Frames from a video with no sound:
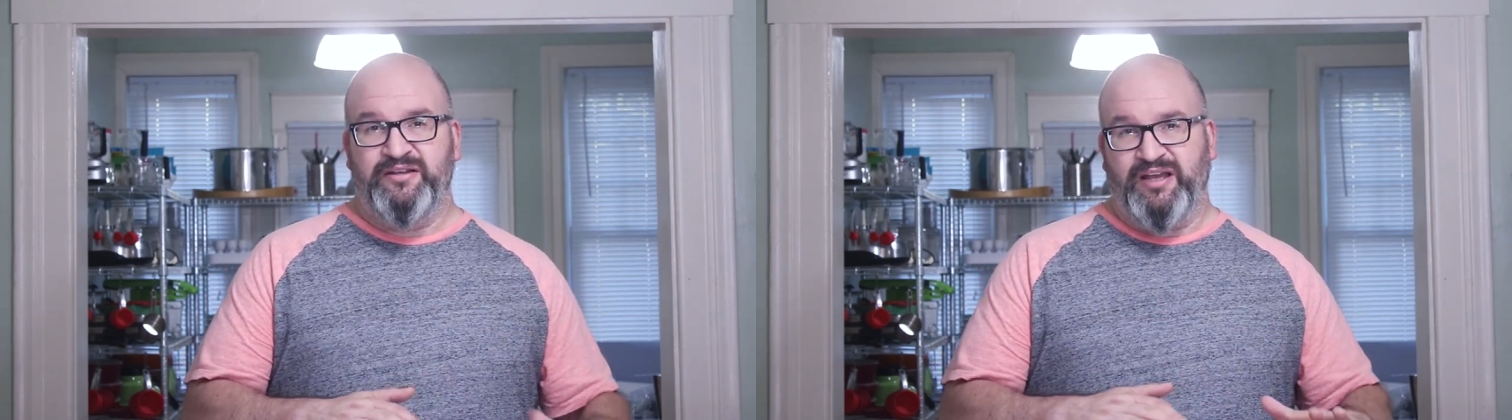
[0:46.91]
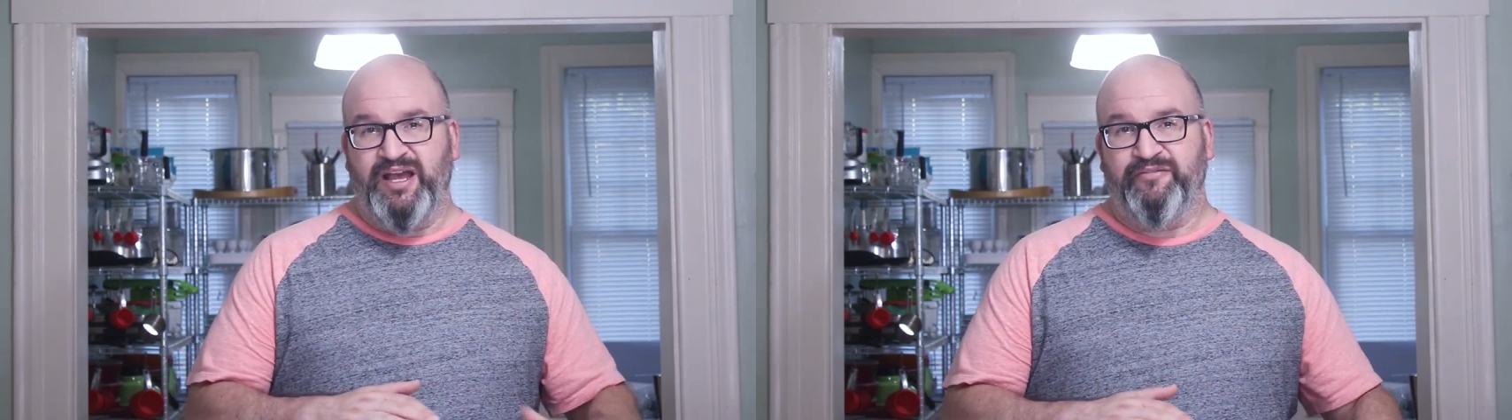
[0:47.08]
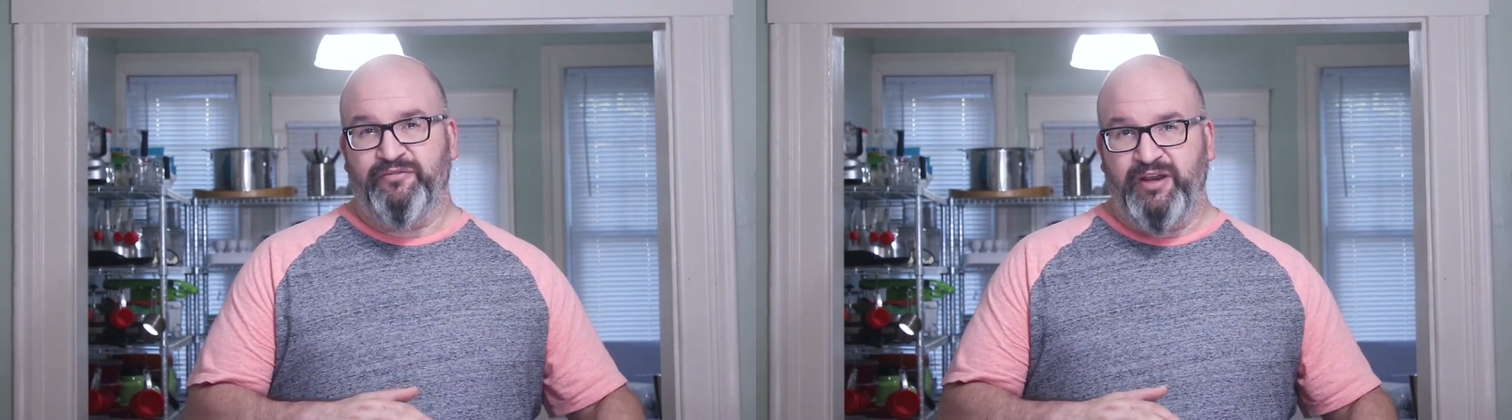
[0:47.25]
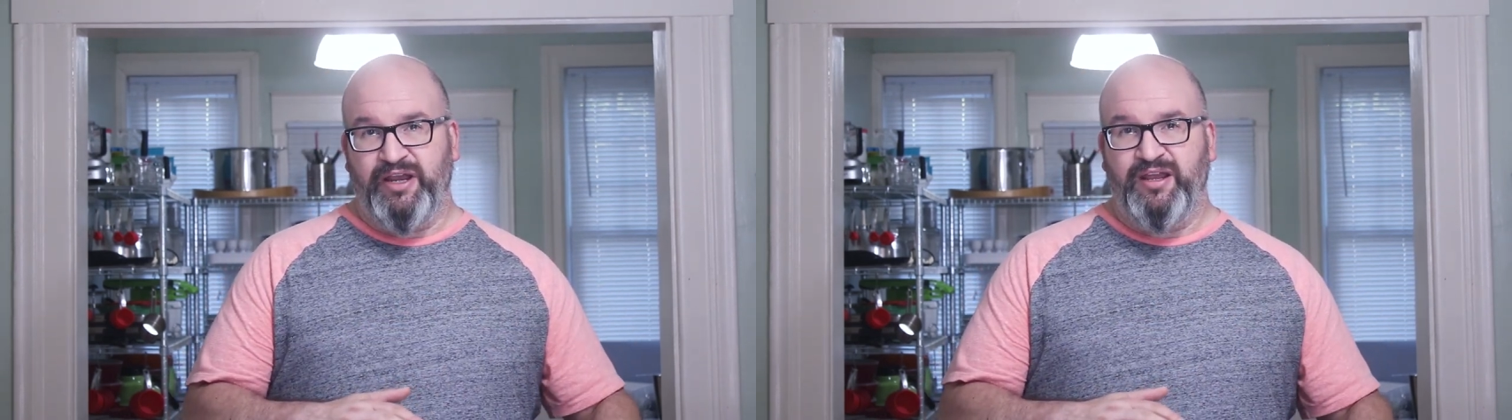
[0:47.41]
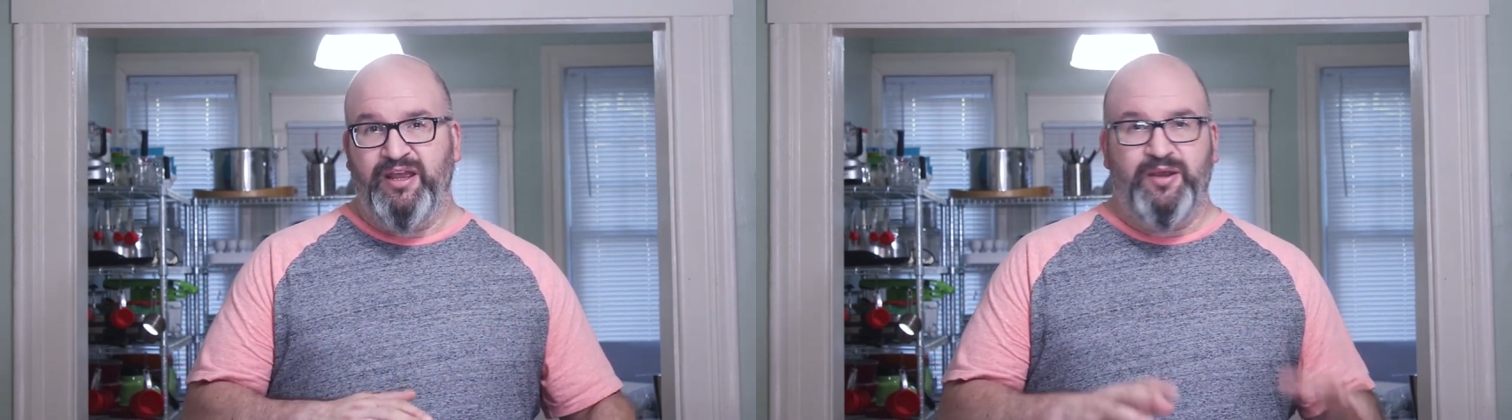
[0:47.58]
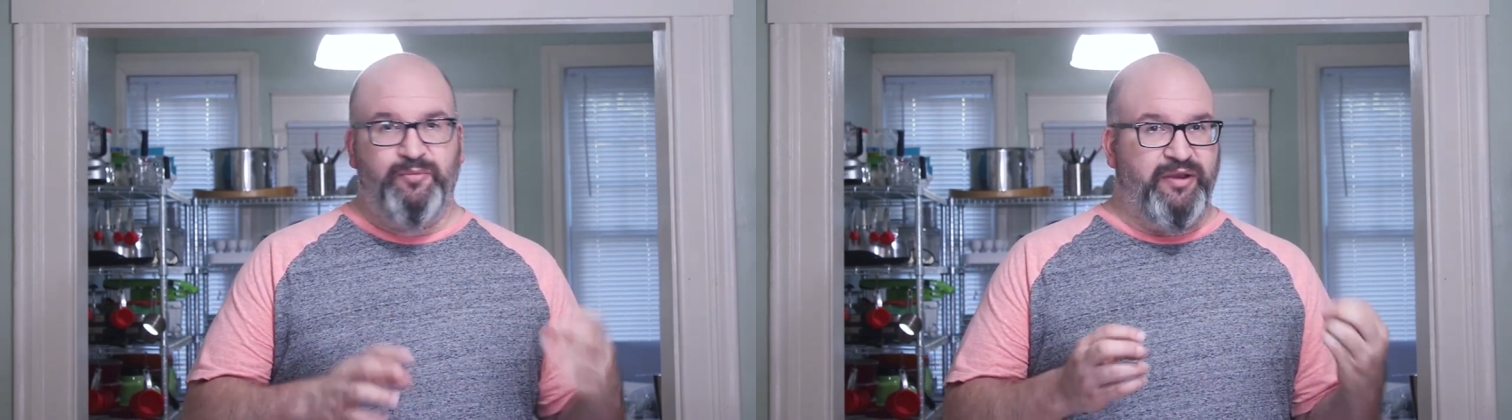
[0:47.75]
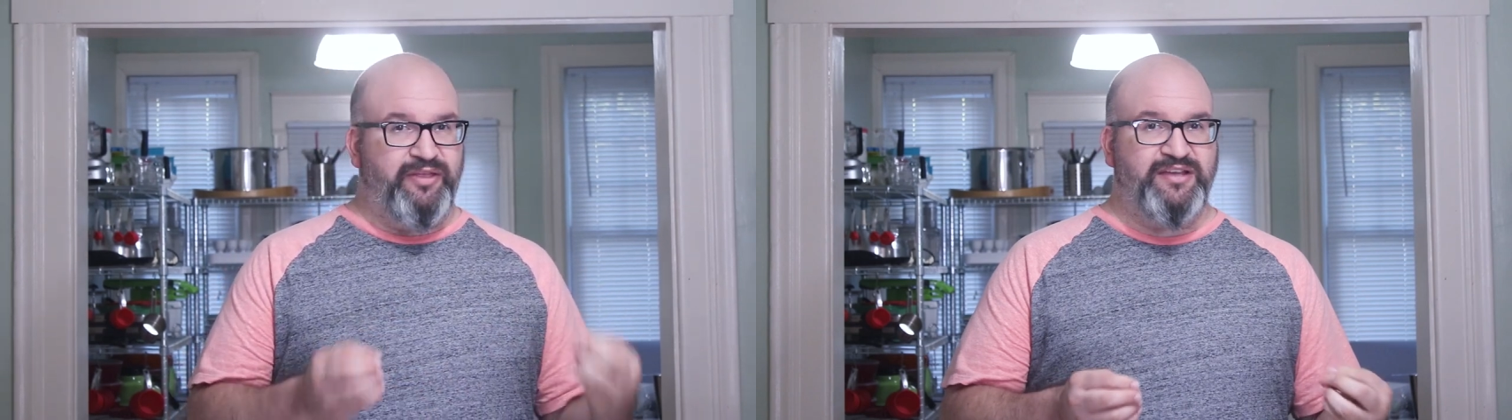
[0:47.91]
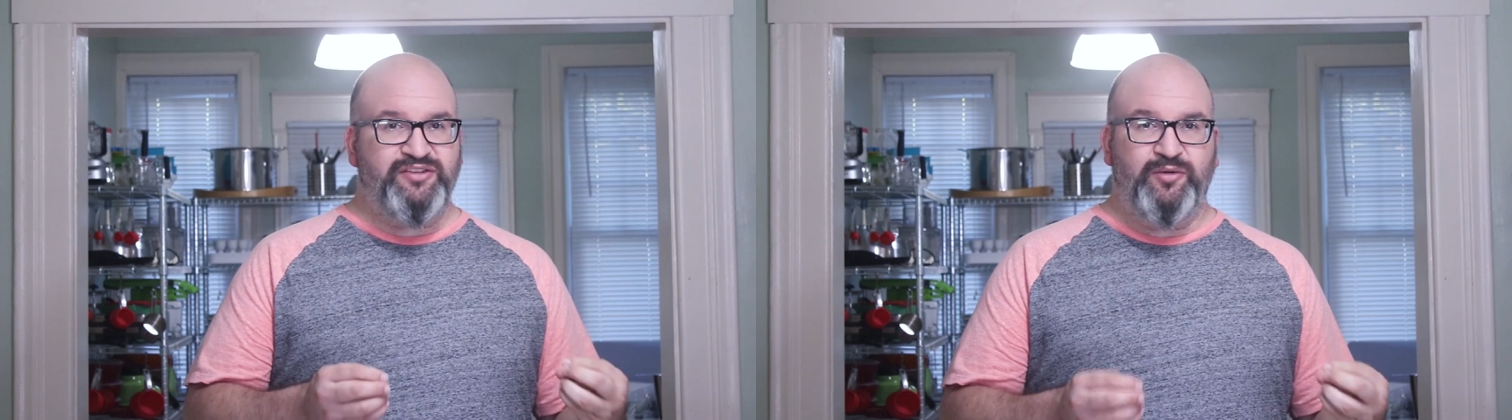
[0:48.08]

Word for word: to cover it, bring that